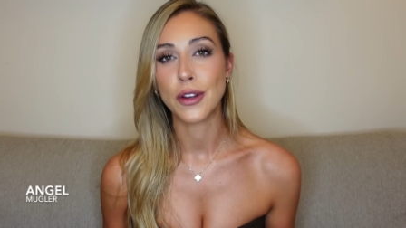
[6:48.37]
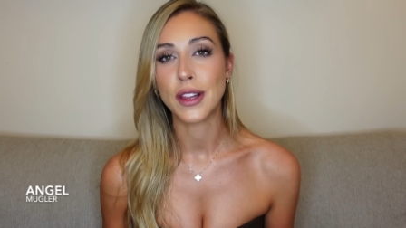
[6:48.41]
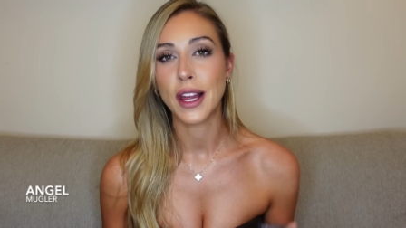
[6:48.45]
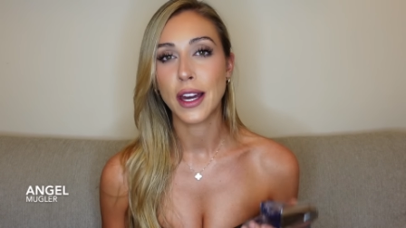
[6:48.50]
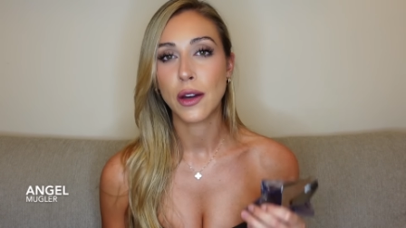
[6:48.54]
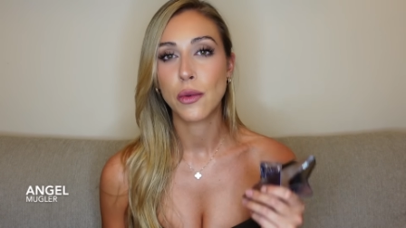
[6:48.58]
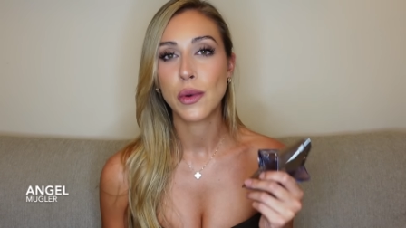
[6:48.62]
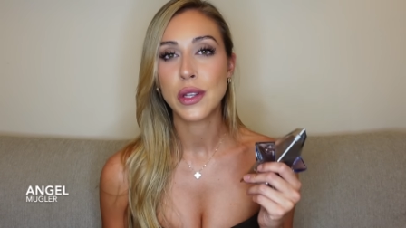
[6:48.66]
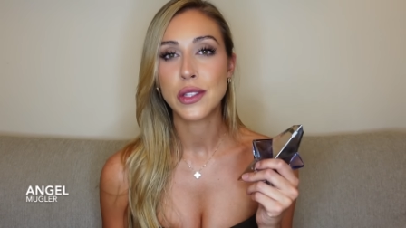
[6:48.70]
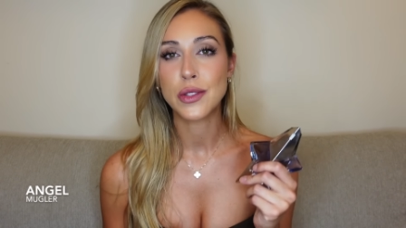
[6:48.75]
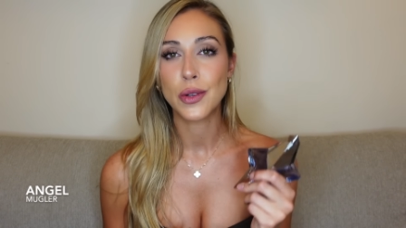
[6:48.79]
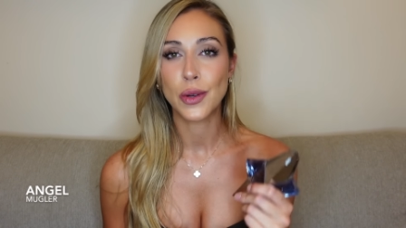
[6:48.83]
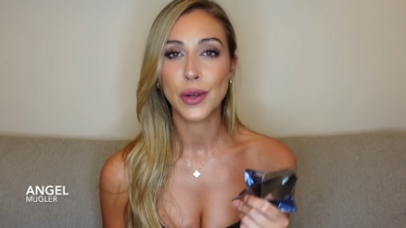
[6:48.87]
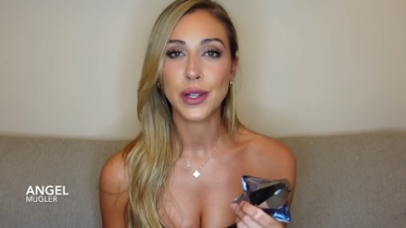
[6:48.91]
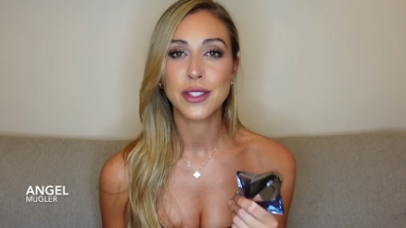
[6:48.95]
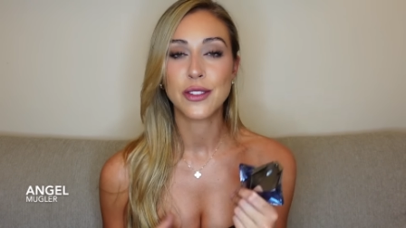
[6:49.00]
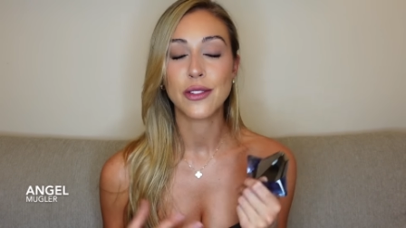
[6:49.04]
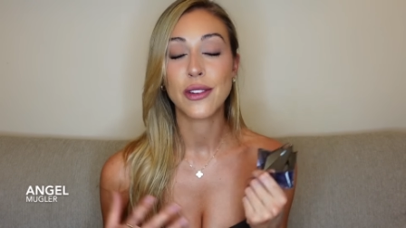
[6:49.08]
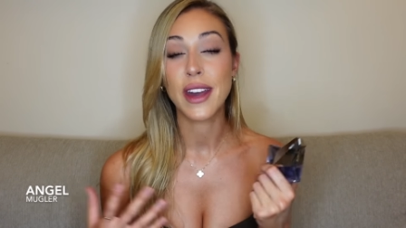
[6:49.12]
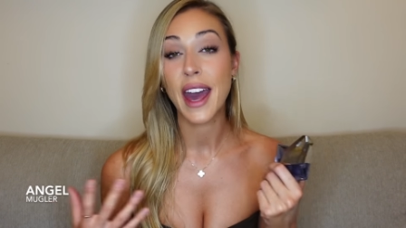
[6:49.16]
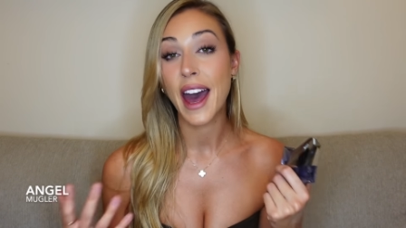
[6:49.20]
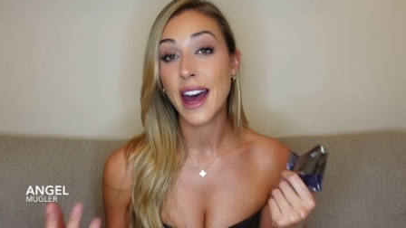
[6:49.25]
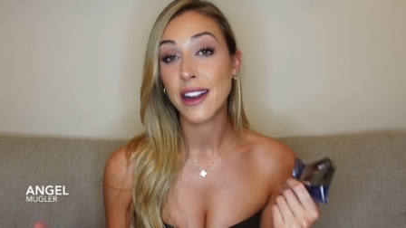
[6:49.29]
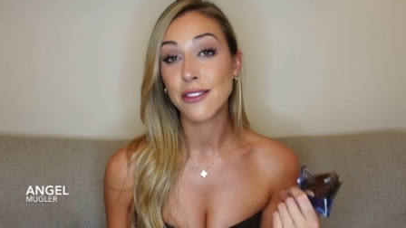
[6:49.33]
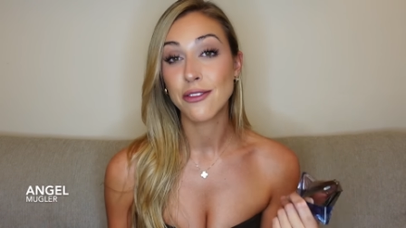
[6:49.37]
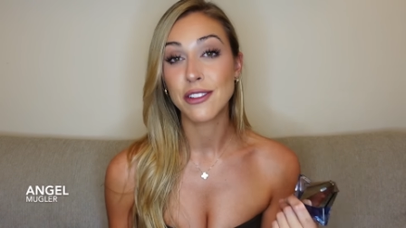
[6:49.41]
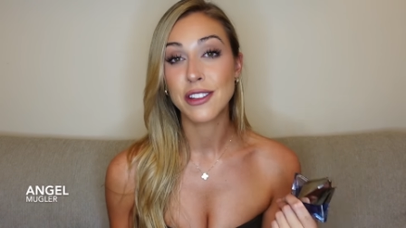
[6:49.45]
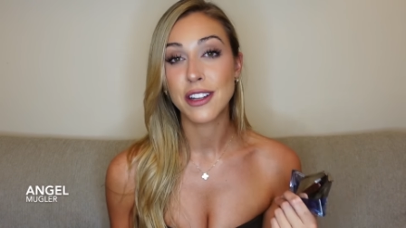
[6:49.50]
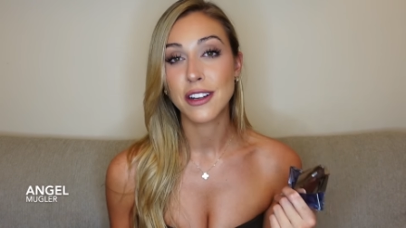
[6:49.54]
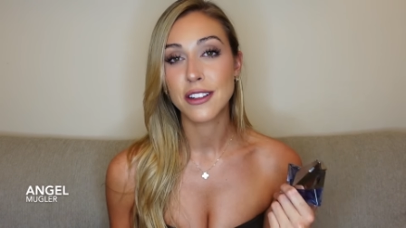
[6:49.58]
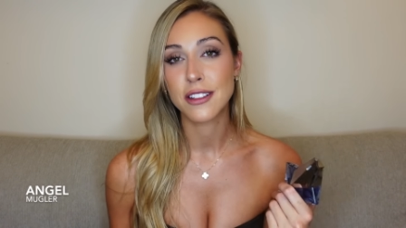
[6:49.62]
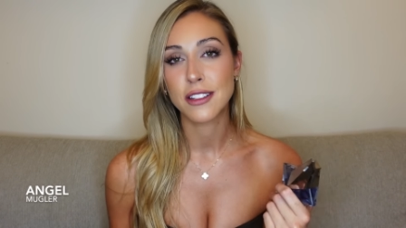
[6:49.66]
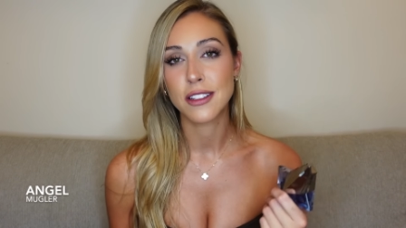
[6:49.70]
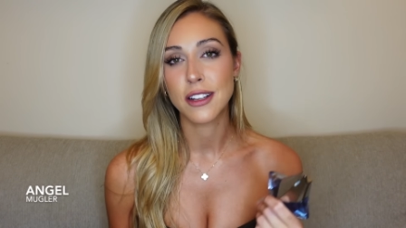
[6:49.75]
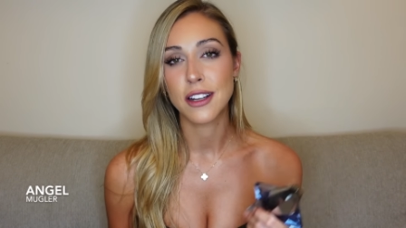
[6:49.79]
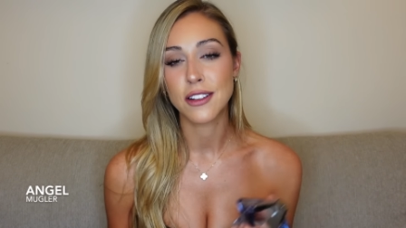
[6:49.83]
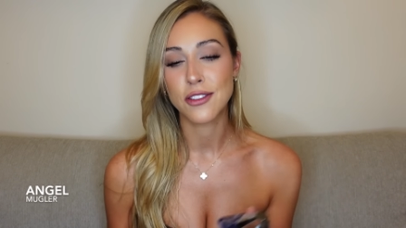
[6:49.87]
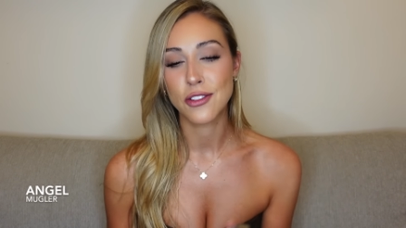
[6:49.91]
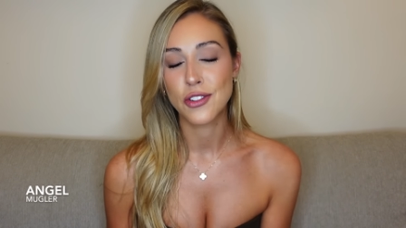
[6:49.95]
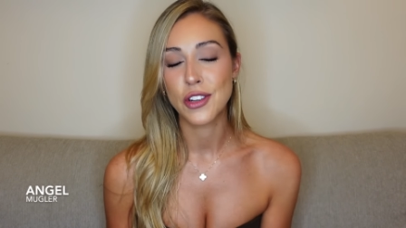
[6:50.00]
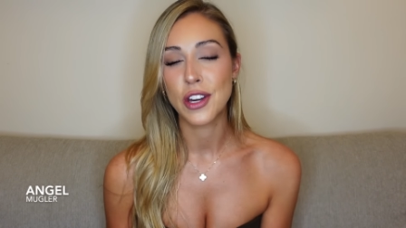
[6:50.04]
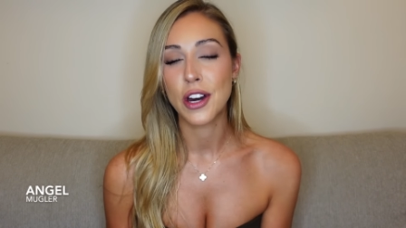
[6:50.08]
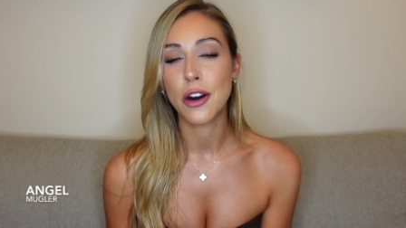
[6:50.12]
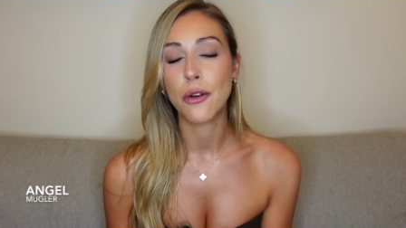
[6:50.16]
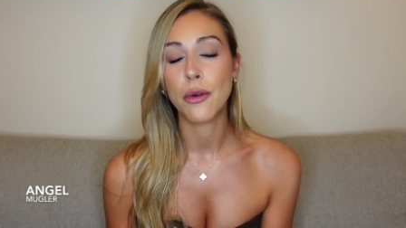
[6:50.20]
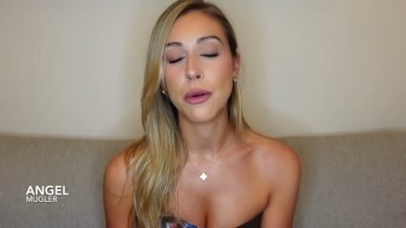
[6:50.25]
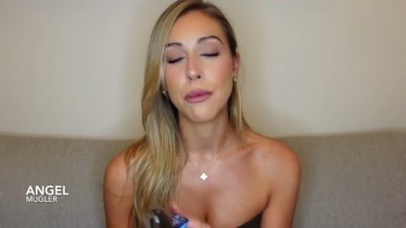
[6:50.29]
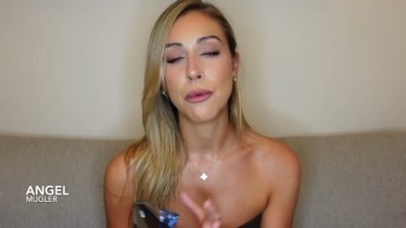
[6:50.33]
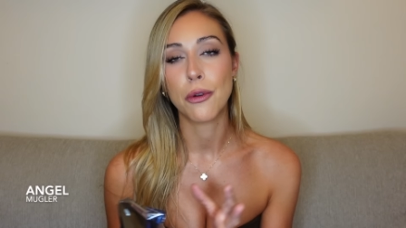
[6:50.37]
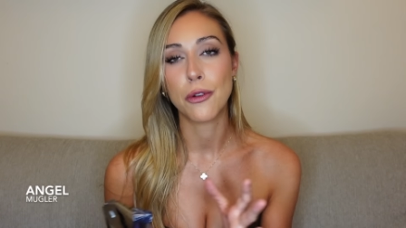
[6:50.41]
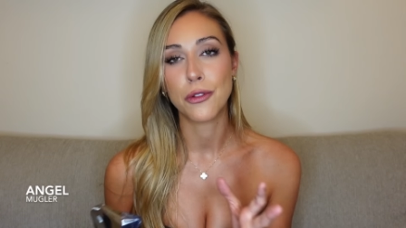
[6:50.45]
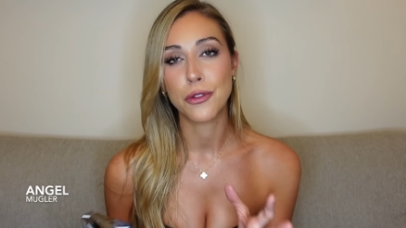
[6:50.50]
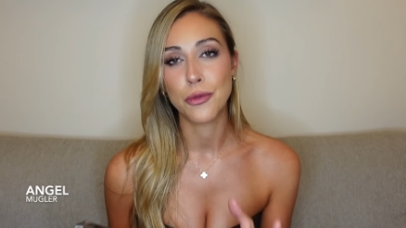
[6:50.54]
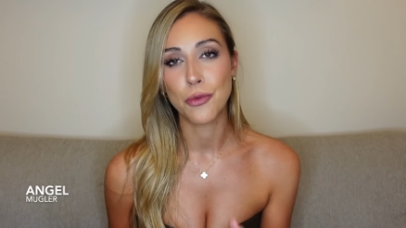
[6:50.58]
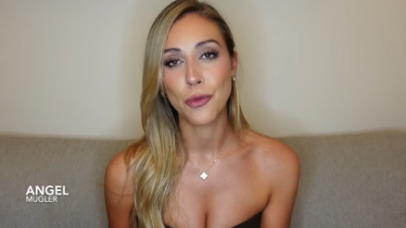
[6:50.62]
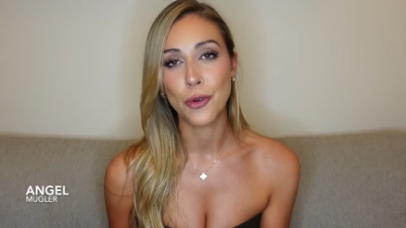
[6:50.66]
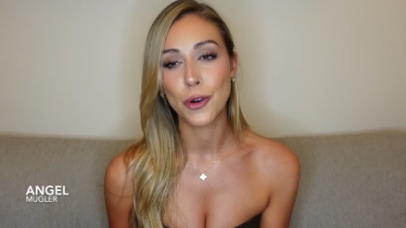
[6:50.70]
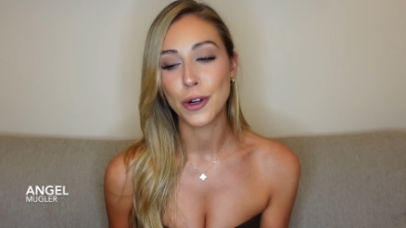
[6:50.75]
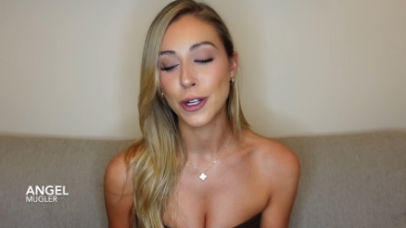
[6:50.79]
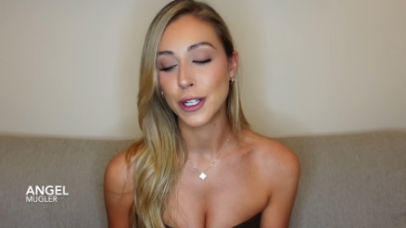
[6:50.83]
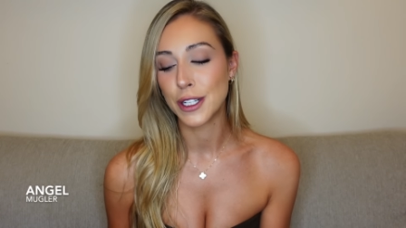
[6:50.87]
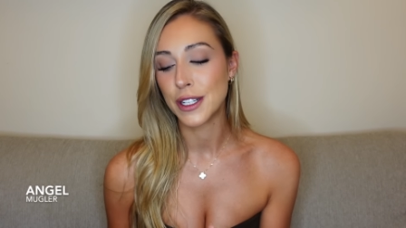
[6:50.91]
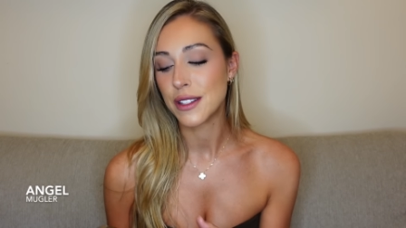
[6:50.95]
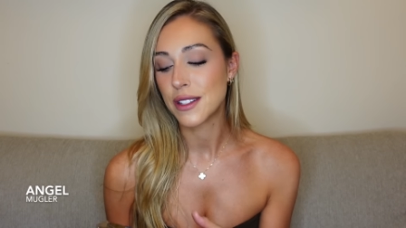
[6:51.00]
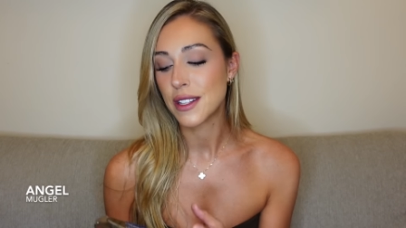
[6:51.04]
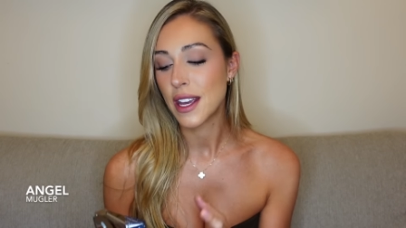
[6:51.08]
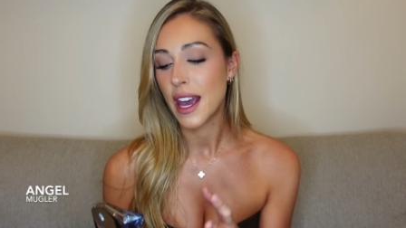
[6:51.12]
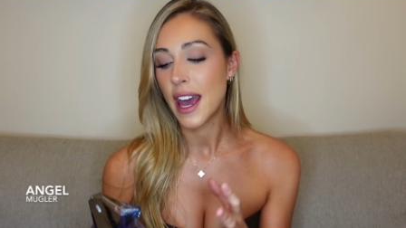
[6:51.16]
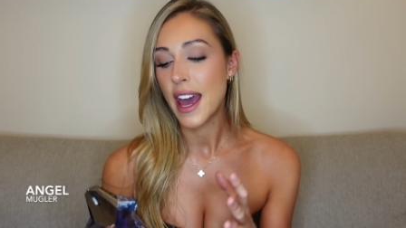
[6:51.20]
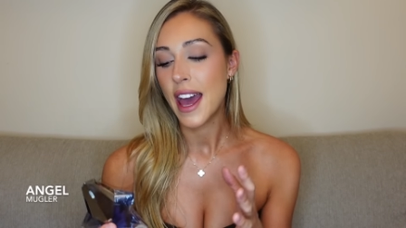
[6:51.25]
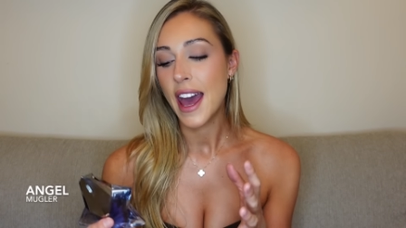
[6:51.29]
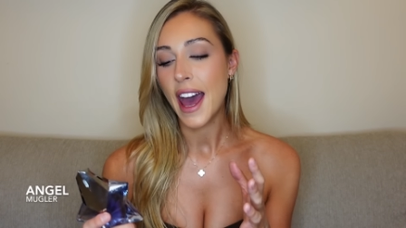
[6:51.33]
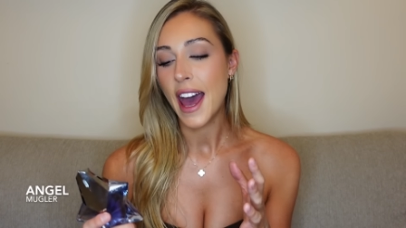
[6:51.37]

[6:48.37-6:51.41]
Like, we took it to Cannes with us last year, we both wore it,